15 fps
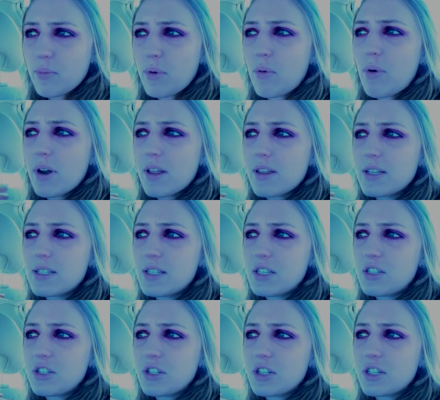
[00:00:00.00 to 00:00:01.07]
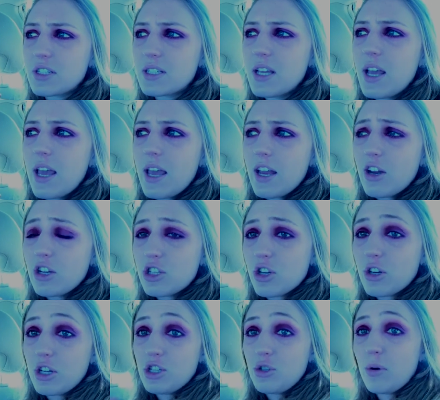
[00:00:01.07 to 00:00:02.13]
but one of the sisters could
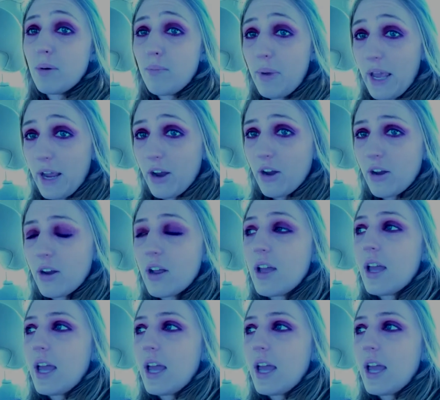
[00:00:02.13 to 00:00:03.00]
turn into a bear,